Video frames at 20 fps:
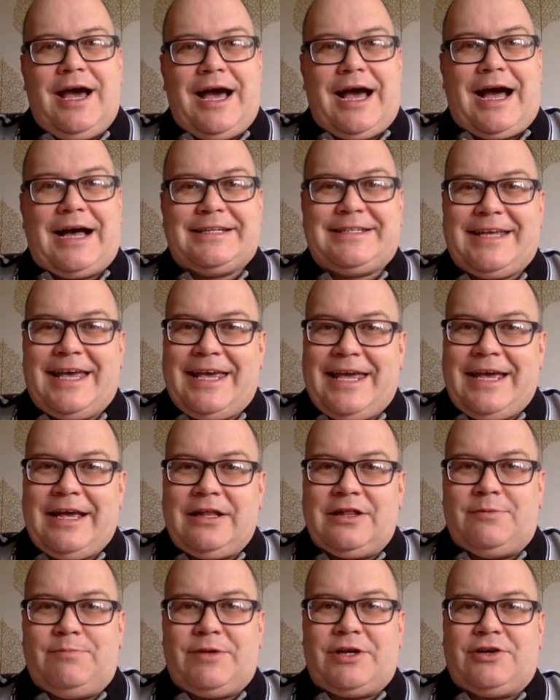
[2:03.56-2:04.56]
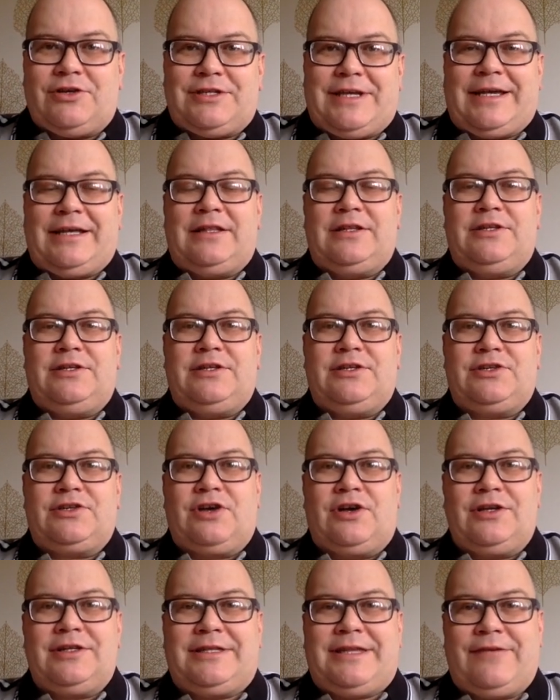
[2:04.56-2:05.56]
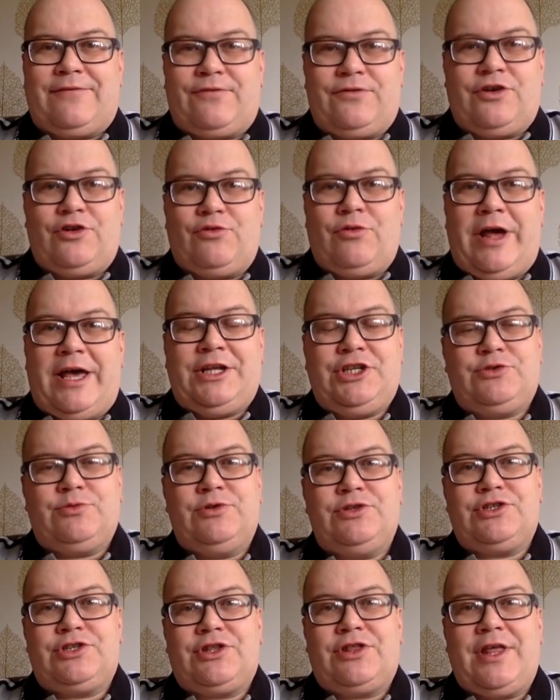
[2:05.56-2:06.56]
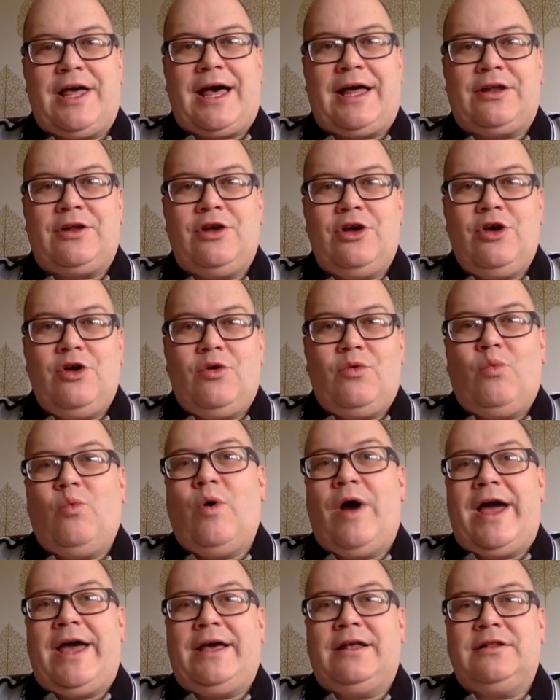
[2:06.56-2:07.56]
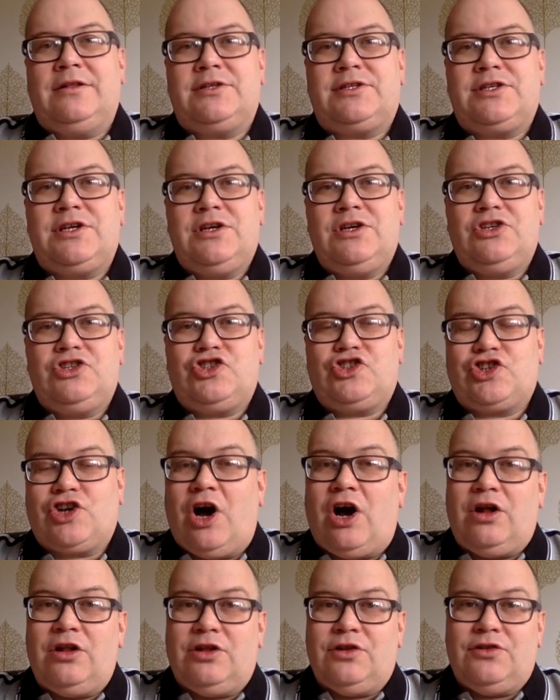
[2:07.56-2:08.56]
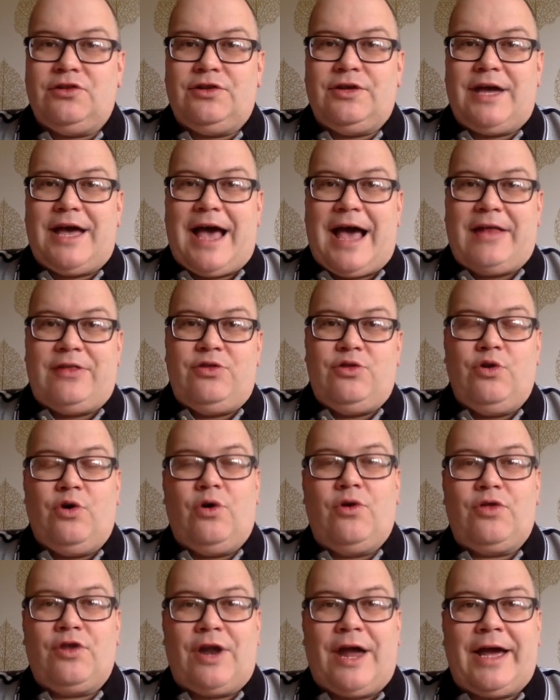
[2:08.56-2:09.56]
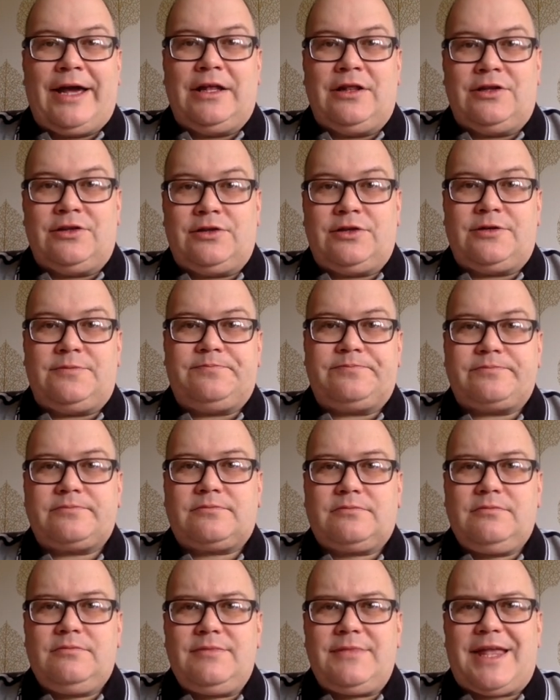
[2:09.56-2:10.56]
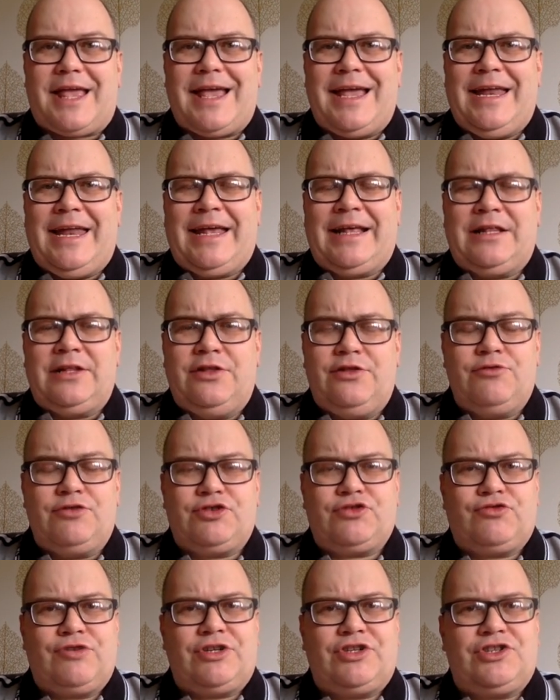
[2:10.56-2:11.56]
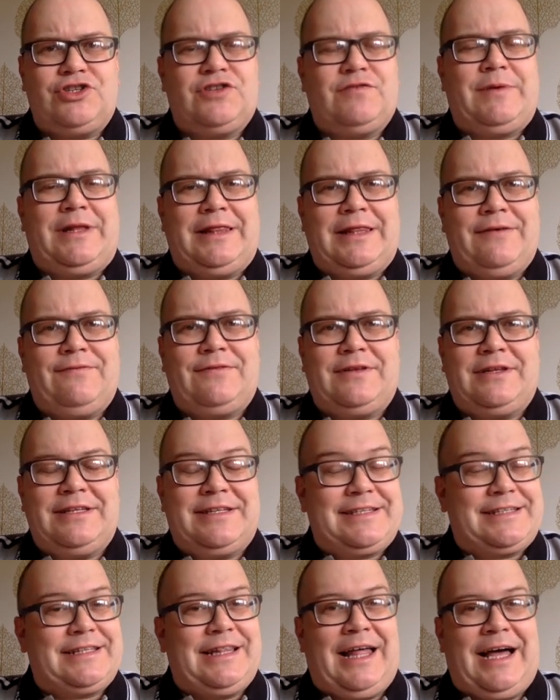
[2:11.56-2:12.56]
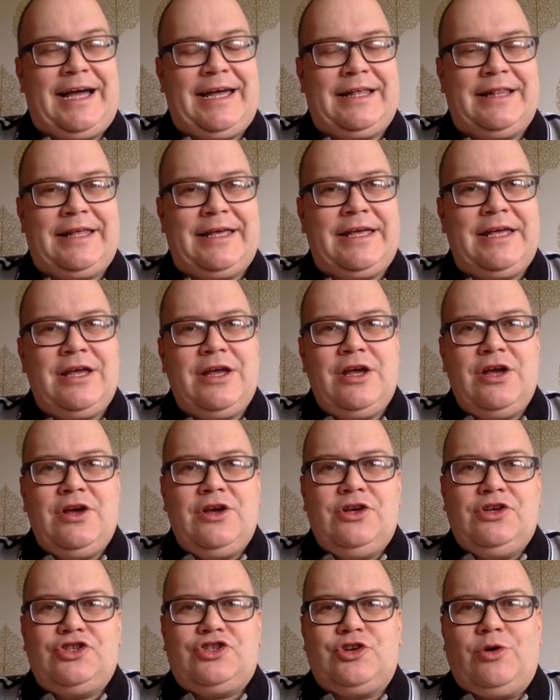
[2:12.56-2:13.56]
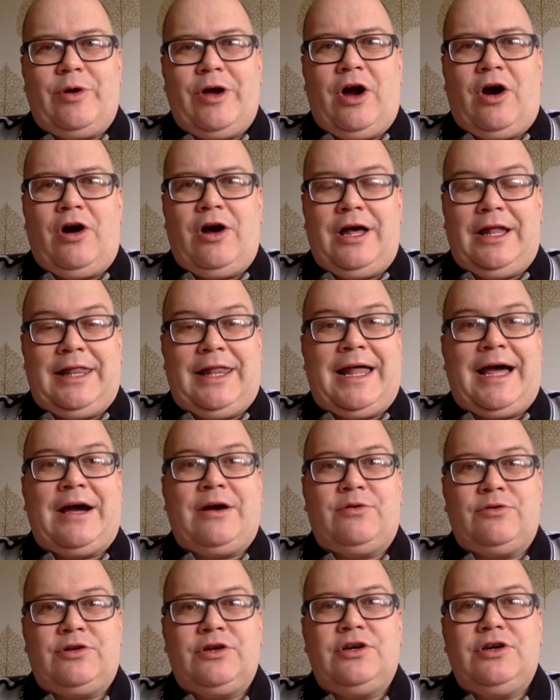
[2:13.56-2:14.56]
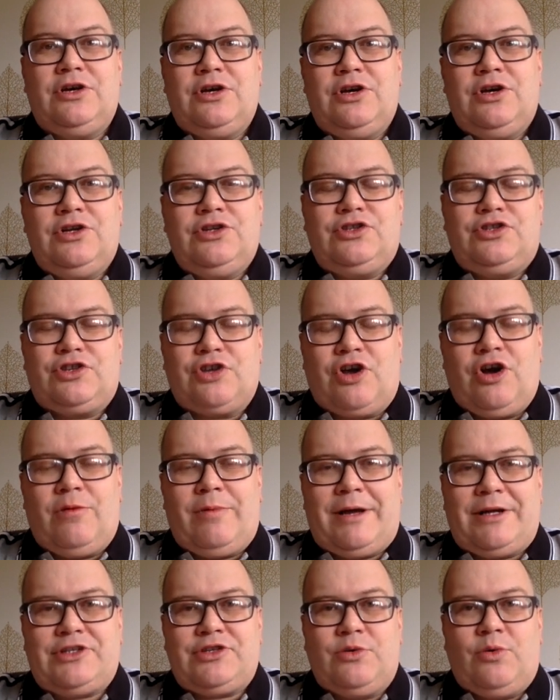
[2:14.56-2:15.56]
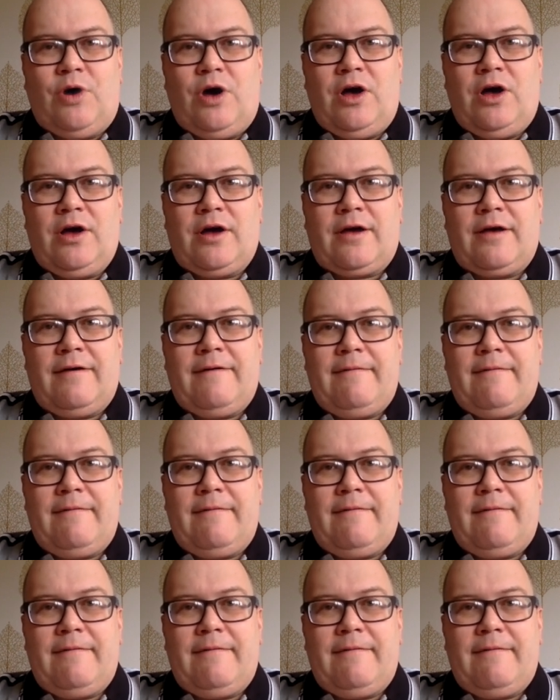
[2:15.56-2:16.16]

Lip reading: I say England because England has got different arrangements than Wales, Scotland and Northern Ireland. In England, the restrictions have been lifted slightly, so we are allowed to go back to work.